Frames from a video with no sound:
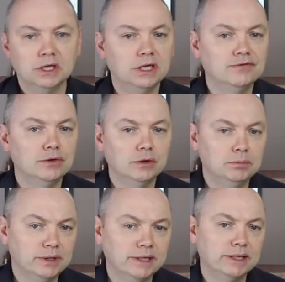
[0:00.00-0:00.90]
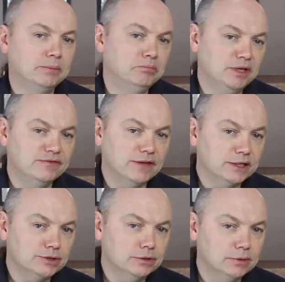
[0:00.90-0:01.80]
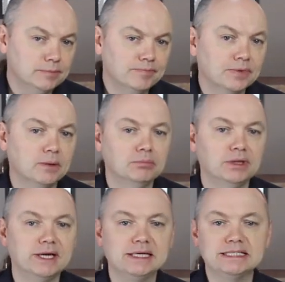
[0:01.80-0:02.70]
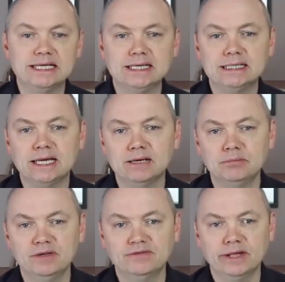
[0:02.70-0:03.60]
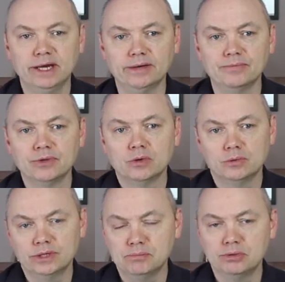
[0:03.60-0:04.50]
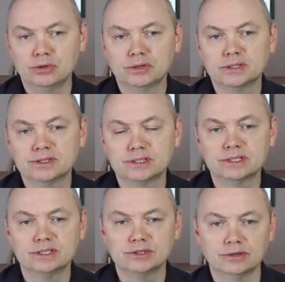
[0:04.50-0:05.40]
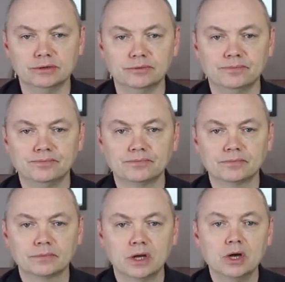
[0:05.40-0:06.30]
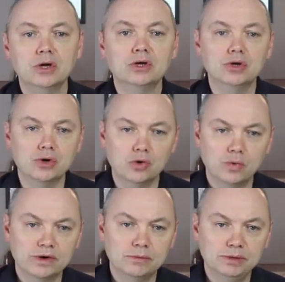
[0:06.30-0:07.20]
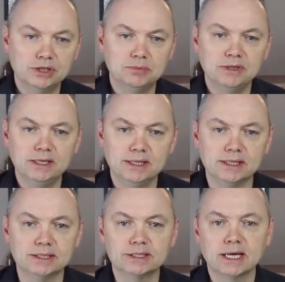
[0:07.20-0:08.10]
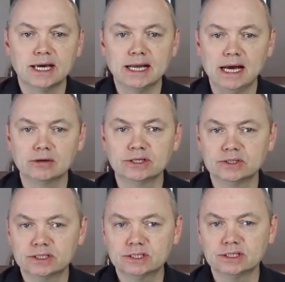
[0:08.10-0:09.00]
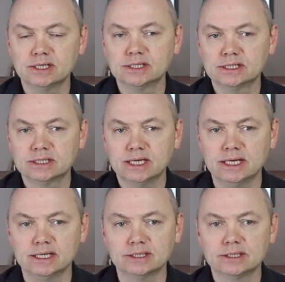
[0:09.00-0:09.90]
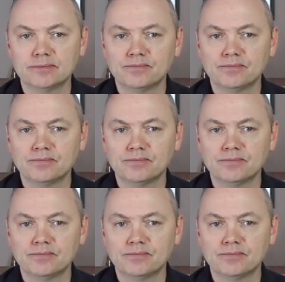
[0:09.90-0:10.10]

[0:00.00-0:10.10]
If you are playing a B-flat tuba, play a second line B-flat with a pure consistent tone. Note where the pitch begins and how consistent it stays.